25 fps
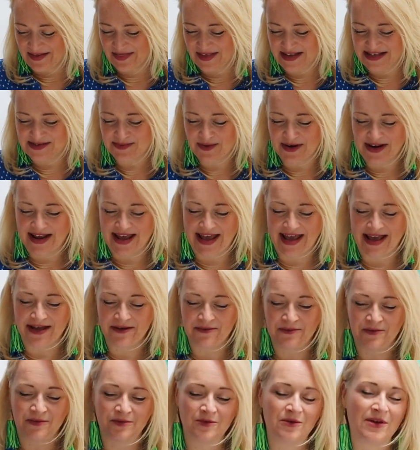This one
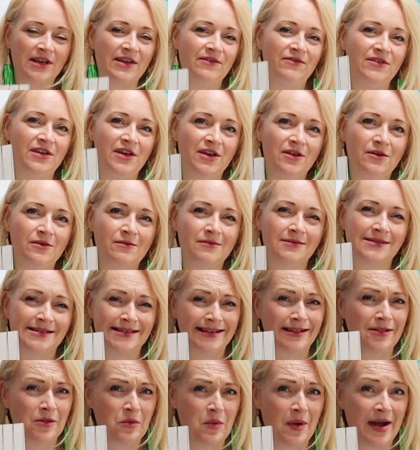here will give you
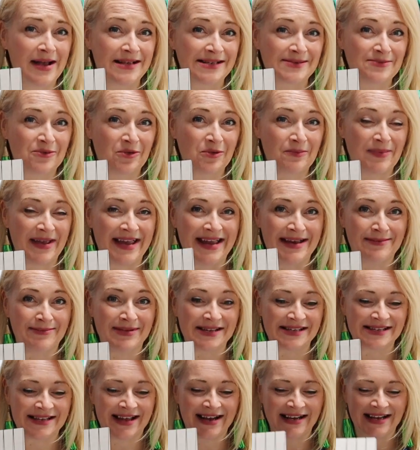still quite a small bead
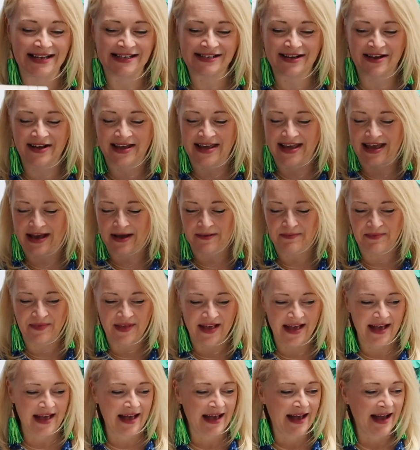but slightly chunkier,
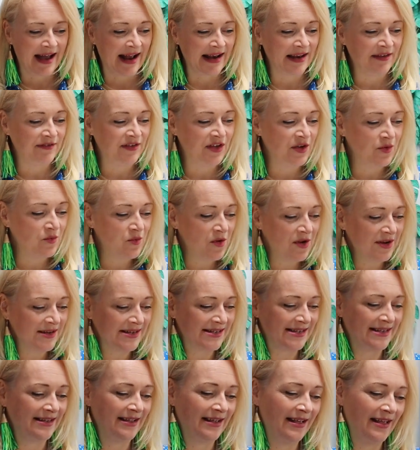and if you
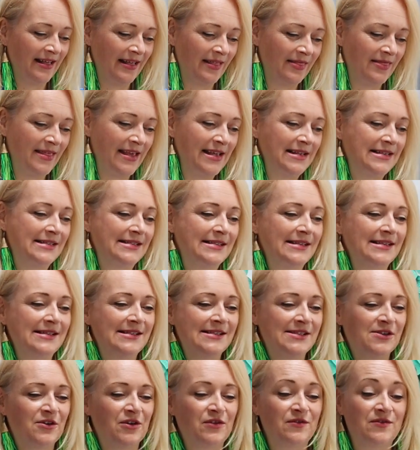want this
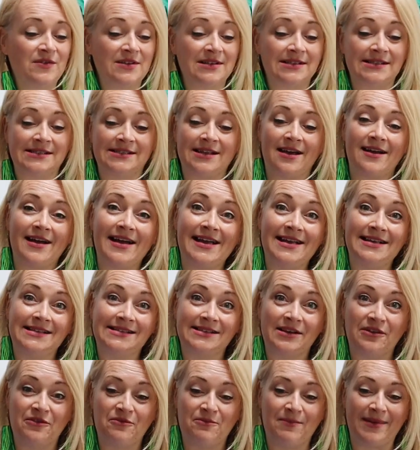sort of
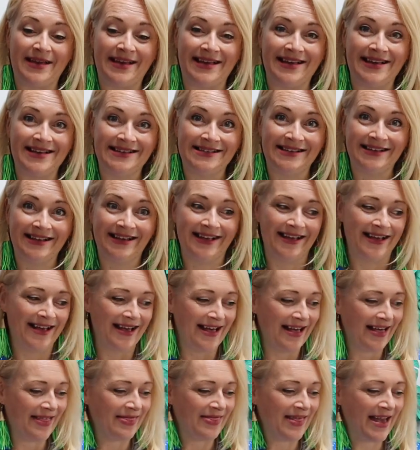size of bead,
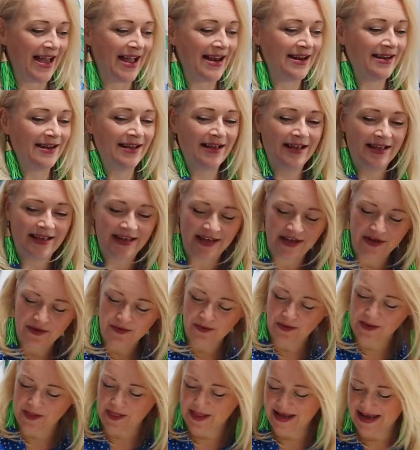then
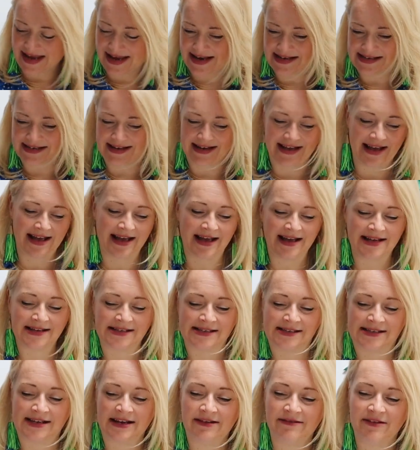you will need a
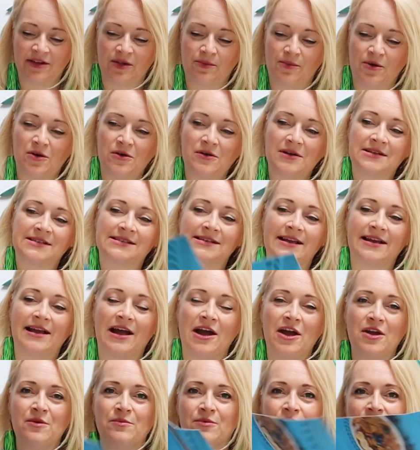cereal
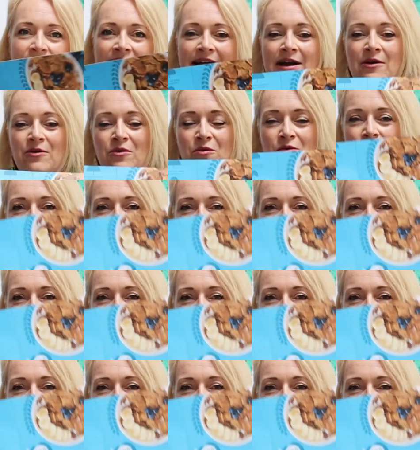box opened out